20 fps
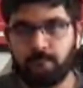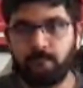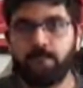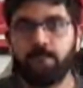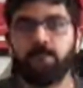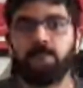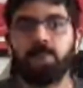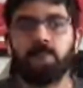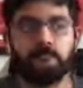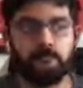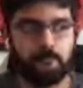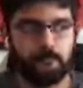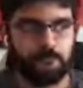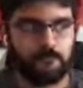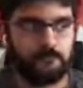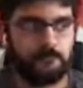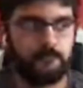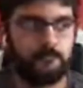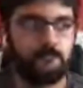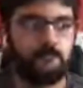
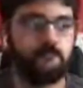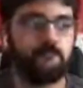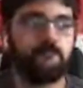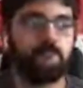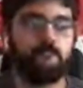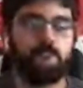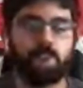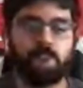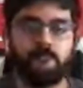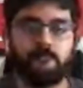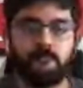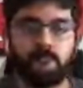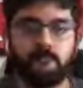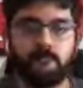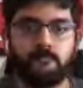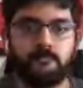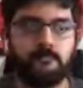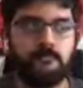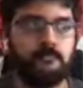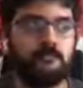
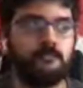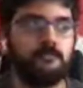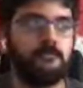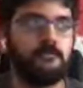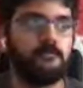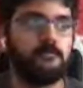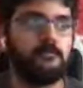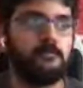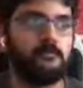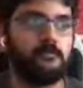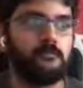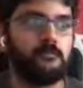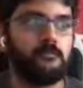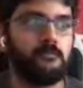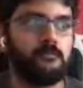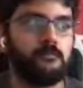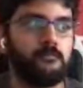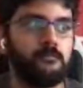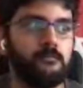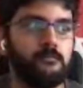
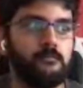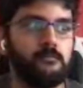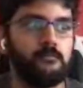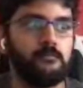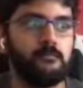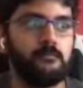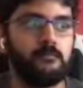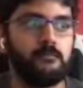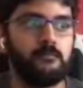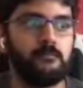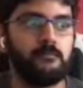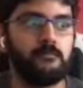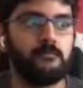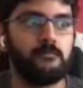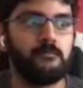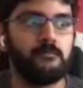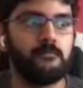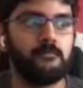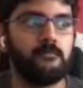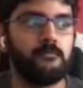
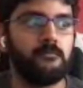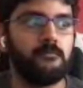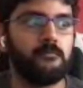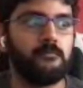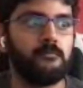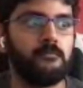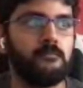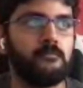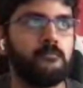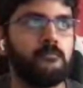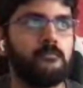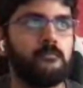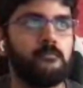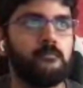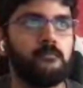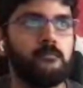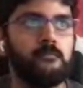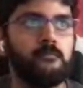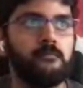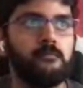
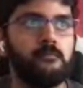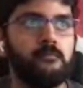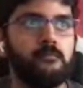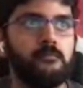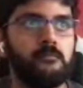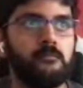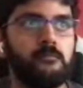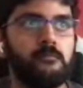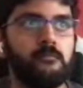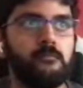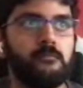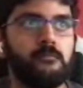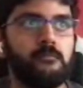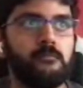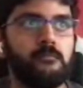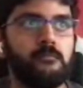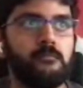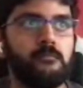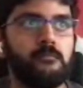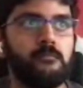
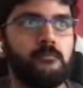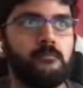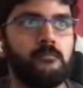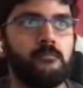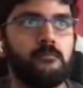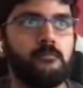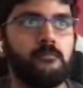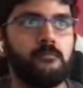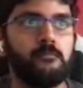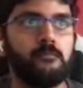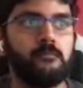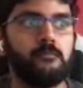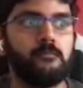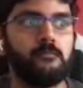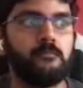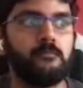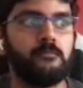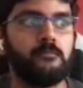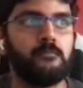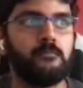
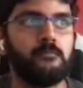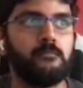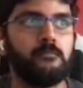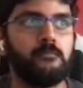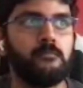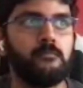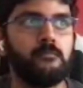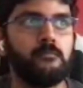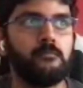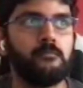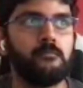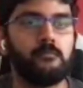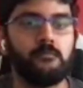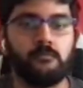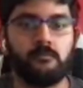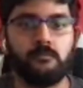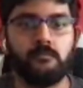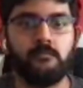[no speech]